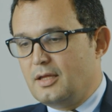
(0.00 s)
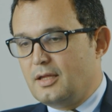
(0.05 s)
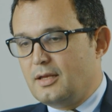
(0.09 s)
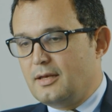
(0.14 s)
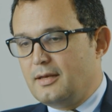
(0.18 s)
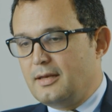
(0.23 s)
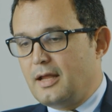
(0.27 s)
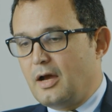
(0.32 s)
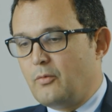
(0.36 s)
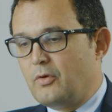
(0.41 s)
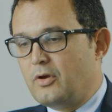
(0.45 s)

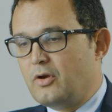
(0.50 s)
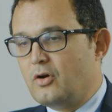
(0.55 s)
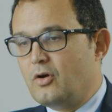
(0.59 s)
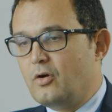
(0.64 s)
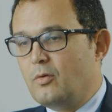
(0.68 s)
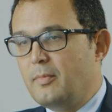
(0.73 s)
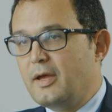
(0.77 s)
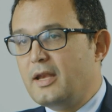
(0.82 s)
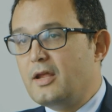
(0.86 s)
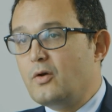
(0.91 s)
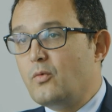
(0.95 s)
Now we know
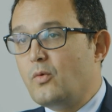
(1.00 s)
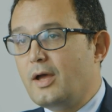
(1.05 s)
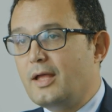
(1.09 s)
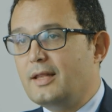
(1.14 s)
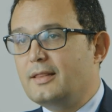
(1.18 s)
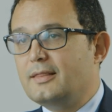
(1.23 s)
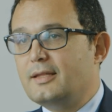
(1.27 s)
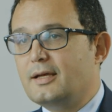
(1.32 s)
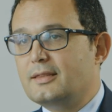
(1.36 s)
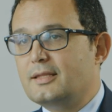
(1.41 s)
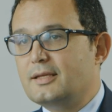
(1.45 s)
very
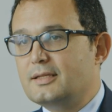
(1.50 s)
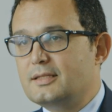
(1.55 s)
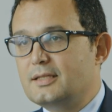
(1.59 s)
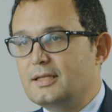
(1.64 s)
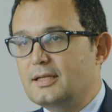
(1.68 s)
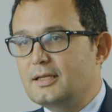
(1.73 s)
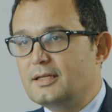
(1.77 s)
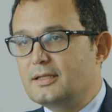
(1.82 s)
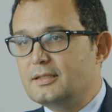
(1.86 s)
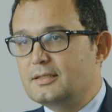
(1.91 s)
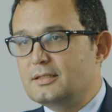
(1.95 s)
well that this
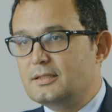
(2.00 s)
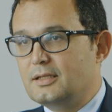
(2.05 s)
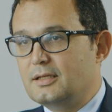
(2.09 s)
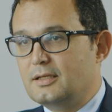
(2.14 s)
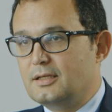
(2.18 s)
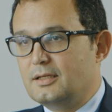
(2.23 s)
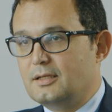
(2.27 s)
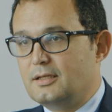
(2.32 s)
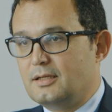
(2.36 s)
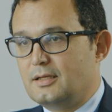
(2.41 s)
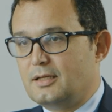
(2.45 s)
is
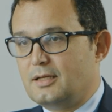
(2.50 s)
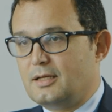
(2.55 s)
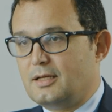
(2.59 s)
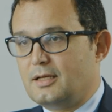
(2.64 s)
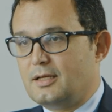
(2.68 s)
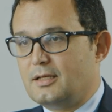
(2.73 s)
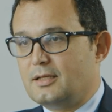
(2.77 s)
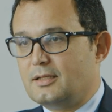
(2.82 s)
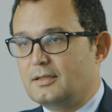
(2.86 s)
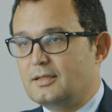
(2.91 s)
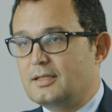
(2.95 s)

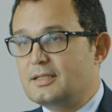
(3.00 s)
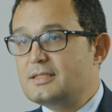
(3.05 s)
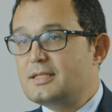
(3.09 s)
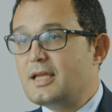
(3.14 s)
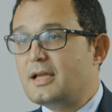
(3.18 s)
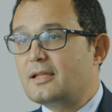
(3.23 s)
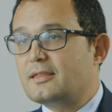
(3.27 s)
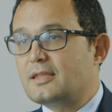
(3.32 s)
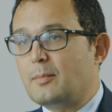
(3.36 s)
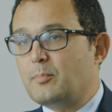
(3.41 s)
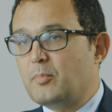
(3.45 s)
a
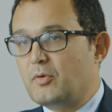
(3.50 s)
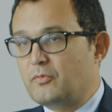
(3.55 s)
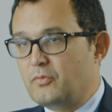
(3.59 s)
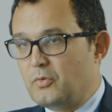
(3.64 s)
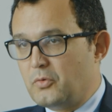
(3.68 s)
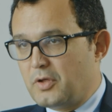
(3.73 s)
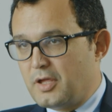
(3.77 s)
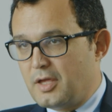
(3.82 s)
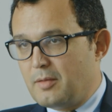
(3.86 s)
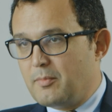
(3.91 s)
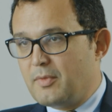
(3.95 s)
distinct type of
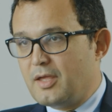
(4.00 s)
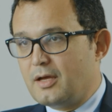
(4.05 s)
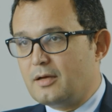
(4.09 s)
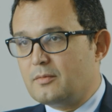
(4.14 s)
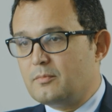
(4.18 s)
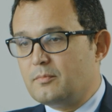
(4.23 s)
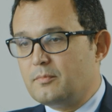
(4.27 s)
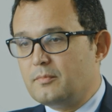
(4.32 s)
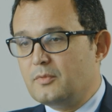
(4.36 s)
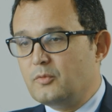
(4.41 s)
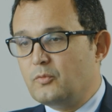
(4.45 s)
leukemia.
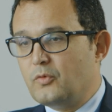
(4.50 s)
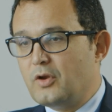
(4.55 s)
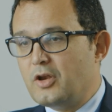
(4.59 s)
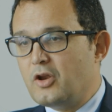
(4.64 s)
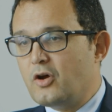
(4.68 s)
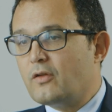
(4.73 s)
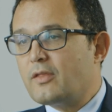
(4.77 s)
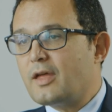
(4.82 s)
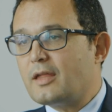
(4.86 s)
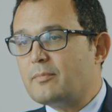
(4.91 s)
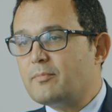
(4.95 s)
We
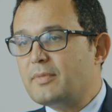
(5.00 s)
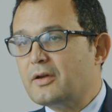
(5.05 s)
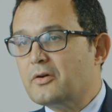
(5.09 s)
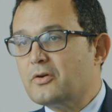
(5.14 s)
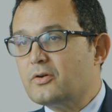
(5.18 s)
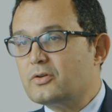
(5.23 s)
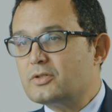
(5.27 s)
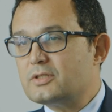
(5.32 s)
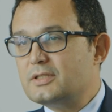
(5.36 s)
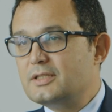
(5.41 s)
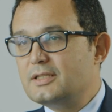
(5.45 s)
know that
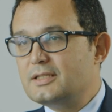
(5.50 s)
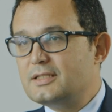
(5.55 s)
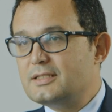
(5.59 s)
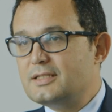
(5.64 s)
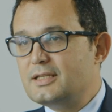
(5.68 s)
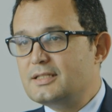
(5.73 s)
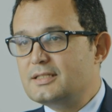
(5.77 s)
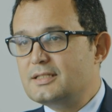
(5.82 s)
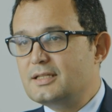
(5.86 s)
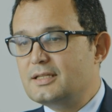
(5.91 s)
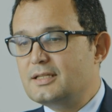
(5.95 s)
because this
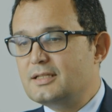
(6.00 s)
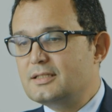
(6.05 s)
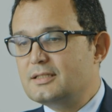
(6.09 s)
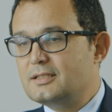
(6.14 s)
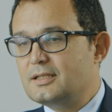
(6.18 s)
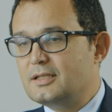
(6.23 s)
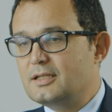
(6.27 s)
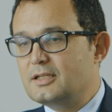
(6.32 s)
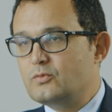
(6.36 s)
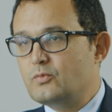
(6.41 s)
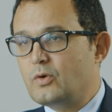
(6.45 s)
disease
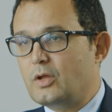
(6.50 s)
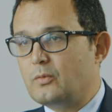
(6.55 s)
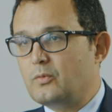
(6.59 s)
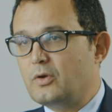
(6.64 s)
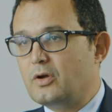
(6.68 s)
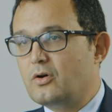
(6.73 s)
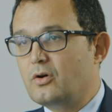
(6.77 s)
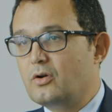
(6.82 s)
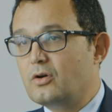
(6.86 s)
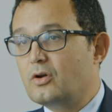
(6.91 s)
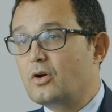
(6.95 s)
is what we
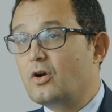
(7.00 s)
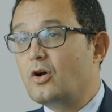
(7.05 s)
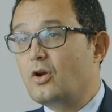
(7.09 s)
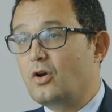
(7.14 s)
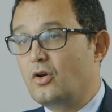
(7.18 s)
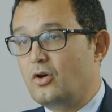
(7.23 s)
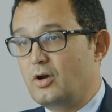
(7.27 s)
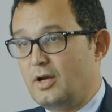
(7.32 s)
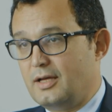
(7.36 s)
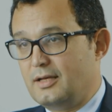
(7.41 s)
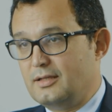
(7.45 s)
call
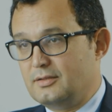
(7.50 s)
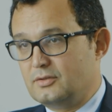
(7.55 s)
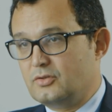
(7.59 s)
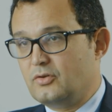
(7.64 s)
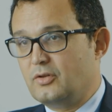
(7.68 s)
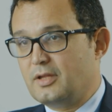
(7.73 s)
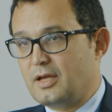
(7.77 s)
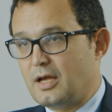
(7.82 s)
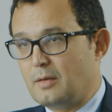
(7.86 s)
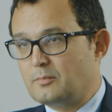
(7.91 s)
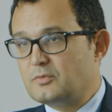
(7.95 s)
clonal, so
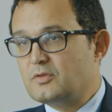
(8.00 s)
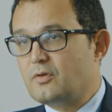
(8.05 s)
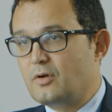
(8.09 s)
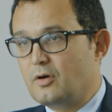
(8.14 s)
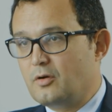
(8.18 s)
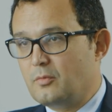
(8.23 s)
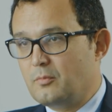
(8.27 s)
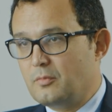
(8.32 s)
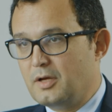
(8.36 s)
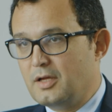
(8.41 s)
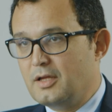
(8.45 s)
it comes
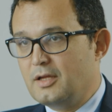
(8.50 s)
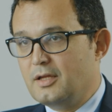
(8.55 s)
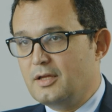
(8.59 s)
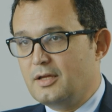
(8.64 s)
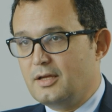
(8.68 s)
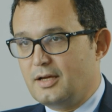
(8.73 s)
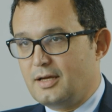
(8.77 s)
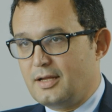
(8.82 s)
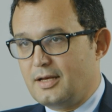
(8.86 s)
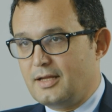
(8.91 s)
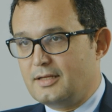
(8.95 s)
from
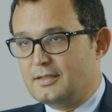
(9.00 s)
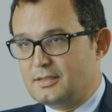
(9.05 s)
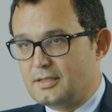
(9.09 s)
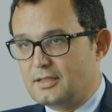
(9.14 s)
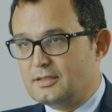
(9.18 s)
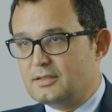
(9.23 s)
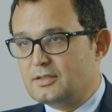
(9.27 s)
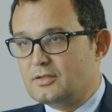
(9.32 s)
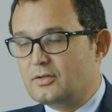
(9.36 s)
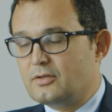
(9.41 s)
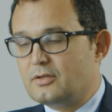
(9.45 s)
an
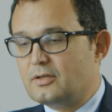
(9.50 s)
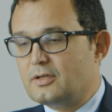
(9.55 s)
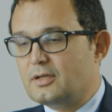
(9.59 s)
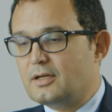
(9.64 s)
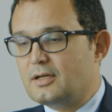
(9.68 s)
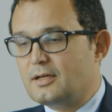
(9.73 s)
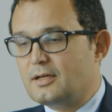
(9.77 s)
ancestor